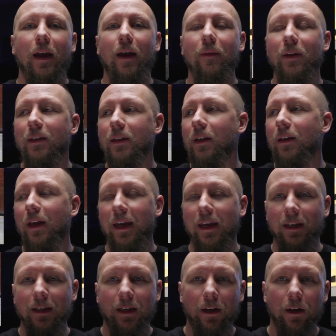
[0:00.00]
and they did a
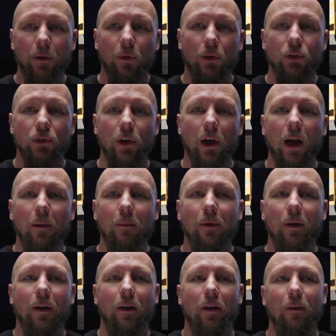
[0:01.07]
killer job
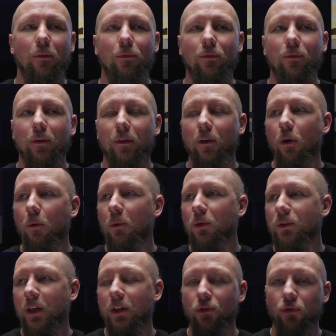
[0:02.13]
of
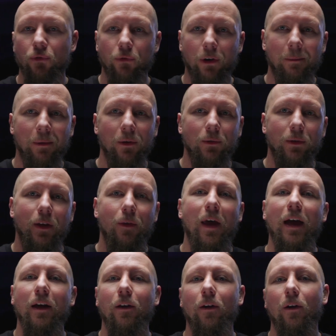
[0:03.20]
almost a tribute to
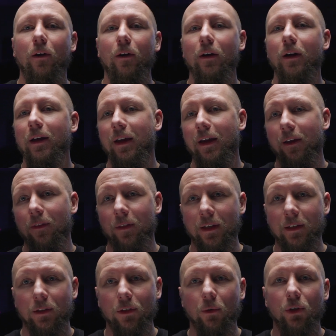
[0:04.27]
that car in
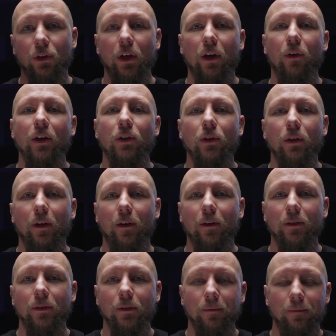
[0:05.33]
these newer generation
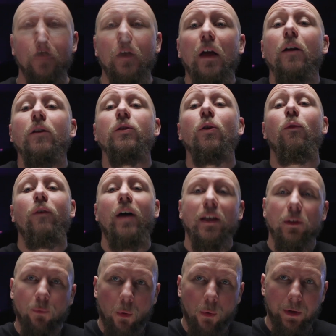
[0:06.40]
cars. So
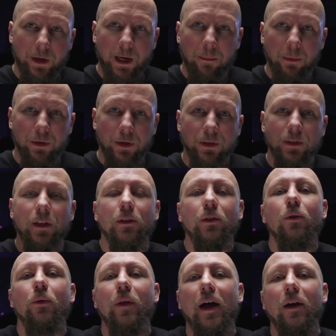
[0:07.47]
fast forward a couple of years to
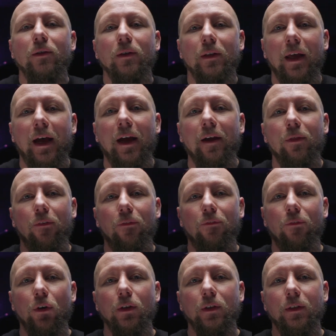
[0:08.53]
2009, the
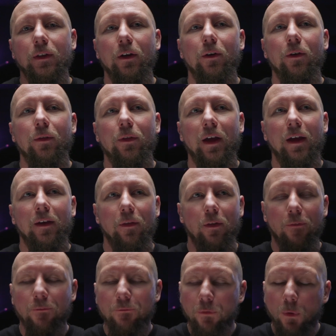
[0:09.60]
first year that the
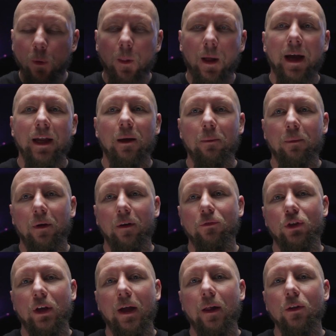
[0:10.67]
full lineup of
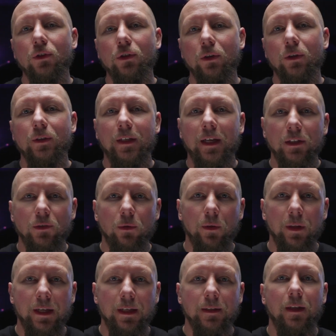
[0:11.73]
Challengers gets
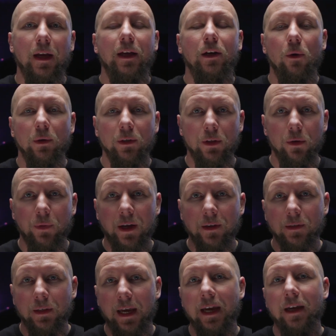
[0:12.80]
released. I know in
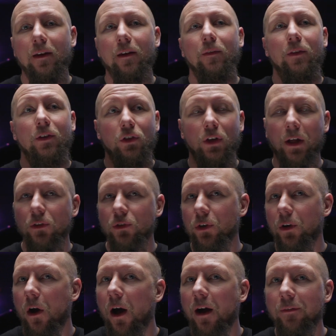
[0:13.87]
2008, the
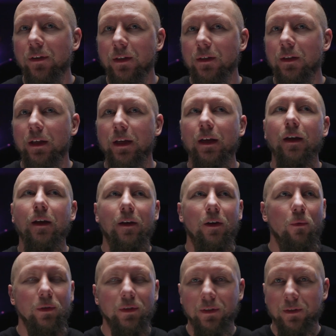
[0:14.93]
Challenger obviously
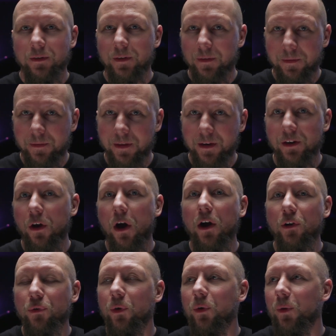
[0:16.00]
was the
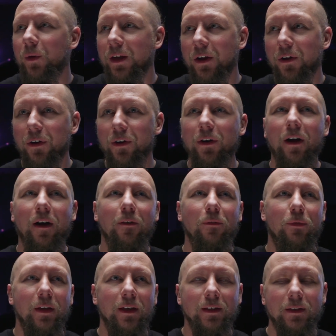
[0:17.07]
inaugural year
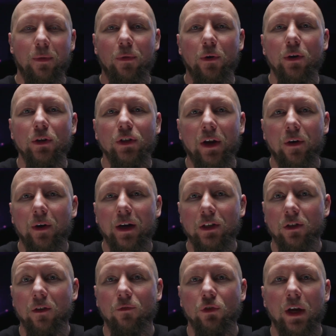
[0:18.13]
of this third
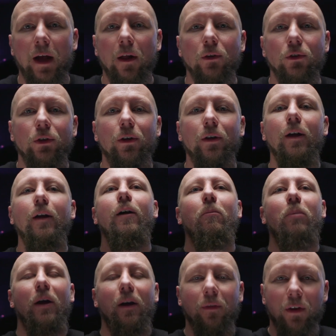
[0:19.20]
generation of Challenger,
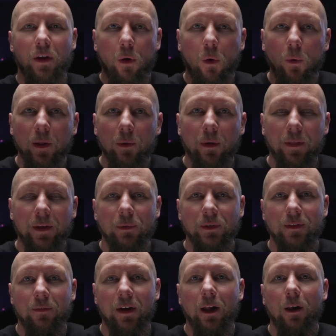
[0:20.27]
but the only one that
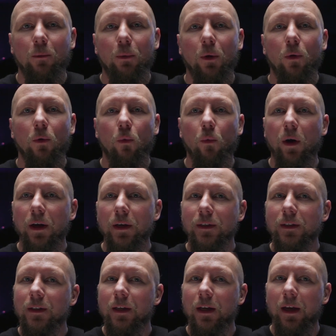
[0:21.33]
was available
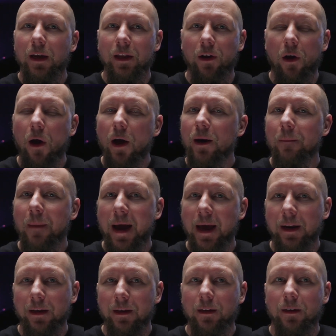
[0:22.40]
was an
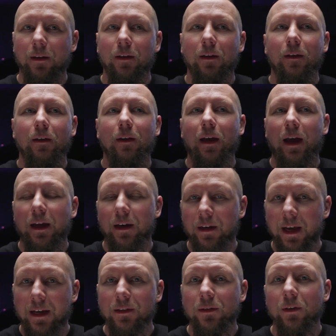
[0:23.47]
automatic and an
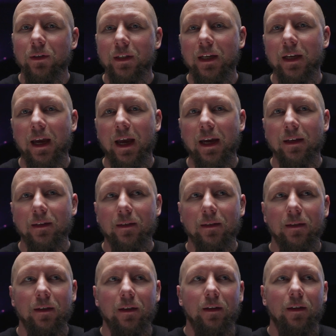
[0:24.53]
SRT8